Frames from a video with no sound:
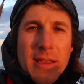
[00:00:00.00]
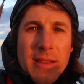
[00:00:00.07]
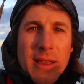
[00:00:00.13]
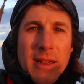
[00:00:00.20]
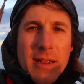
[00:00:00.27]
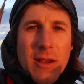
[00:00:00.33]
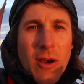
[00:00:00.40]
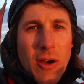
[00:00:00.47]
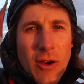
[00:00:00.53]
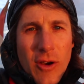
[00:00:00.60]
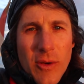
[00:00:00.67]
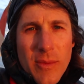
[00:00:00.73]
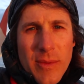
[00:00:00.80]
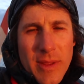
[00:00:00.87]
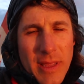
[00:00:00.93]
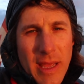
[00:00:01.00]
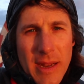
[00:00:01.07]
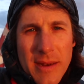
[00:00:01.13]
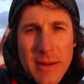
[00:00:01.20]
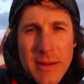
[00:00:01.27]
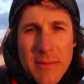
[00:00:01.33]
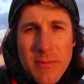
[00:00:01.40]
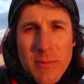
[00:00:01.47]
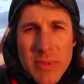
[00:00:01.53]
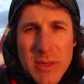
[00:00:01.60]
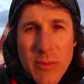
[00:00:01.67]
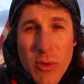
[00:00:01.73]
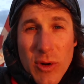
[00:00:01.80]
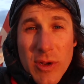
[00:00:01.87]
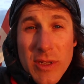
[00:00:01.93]
then a calm, and then some
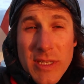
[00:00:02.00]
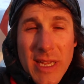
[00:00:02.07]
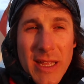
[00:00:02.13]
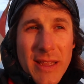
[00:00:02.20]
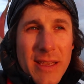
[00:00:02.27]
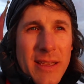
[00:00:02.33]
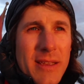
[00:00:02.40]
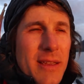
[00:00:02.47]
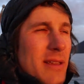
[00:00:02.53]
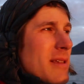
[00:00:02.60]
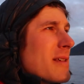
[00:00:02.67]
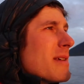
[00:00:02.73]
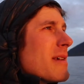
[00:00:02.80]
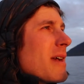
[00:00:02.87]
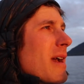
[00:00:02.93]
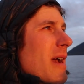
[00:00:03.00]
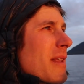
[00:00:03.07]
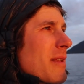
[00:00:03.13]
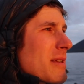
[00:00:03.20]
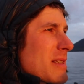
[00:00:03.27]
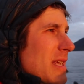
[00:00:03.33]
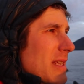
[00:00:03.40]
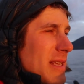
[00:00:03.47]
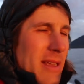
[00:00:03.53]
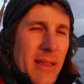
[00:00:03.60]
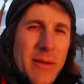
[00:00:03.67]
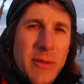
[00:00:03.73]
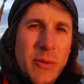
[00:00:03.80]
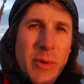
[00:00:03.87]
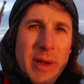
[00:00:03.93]
more good sailing, it looks like
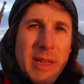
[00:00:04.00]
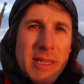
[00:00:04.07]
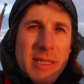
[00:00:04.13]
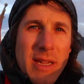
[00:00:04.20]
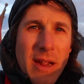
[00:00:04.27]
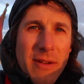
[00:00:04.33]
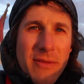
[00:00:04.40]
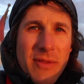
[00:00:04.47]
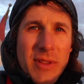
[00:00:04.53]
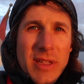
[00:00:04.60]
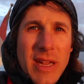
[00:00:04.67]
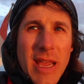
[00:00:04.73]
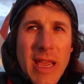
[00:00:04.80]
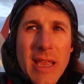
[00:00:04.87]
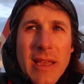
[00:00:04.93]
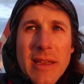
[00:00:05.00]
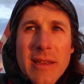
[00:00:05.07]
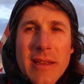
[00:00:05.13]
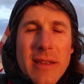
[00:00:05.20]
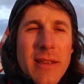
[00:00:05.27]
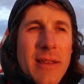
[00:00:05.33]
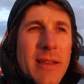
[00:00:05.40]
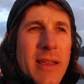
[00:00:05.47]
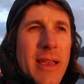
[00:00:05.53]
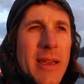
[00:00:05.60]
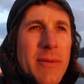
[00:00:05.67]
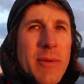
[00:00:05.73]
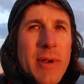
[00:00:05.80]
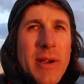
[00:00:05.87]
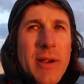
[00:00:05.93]
the wind is done for the day,
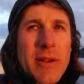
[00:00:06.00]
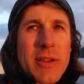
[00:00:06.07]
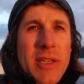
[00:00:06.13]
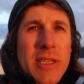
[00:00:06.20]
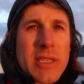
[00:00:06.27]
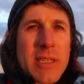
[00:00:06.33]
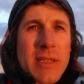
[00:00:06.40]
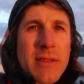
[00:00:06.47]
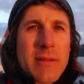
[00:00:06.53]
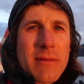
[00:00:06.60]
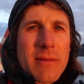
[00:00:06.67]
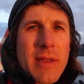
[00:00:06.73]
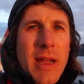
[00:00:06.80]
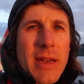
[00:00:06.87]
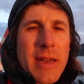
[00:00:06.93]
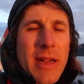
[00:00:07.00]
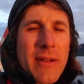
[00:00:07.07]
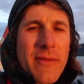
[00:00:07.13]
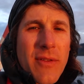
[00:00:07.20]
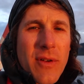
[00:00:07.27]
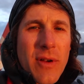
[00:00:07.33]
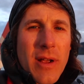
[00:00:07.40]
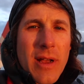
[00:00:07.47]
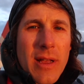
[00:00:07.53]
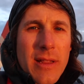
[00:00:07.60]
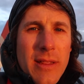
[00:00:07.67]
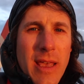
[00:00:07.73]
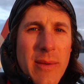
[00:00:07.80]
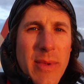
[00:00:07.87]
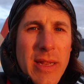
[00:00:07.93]
and we're just gunning it for
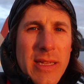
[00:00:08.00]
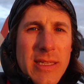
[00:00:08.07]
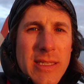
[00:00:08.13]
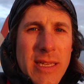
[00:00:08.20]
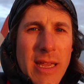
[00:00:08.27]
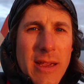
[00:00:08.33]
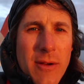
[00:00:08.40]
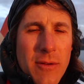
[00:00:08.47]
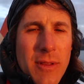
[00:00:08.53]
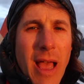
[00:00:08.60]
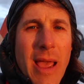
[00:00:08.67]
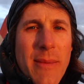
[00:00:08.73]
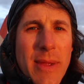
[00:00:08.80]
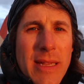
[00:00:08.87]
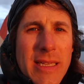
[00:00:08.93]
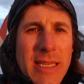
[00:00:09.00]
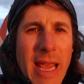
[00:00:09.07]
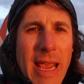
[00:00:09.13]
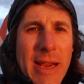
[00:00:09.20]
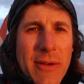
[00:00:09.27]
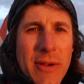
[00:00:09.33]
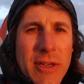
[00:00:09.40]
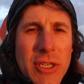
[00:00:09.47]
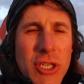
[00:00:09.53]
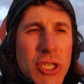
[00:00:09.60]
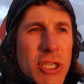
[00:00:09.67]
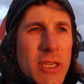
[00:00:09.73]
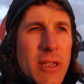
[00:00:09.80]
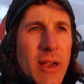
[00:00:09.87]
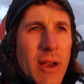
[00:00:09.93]
Lyman's anchorage
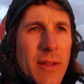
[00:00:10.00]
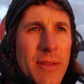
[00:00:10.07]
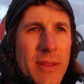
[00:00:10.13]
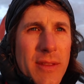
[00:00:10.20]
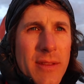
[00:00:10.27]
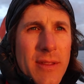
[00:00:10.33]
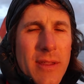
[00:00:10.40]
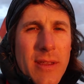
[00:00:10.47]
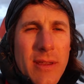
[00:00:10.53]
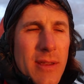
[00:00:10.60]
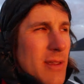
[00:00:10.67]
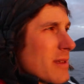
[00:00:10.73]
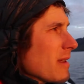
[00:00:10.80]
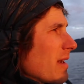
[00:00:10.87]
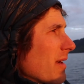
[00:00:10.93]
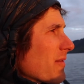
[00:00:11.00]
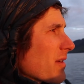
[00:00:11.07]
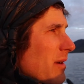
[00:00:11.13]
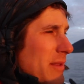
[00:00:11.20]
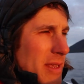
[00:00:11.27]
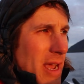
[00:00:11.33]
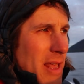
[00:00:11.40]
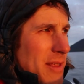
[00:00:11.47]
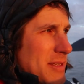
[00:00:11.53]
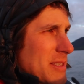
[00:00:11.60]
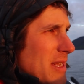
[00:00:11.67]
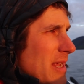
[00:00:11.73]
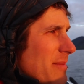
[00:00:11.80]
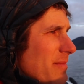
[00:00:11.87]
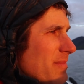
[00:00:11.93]
on, I forgot the island's
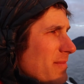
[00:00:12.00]
name.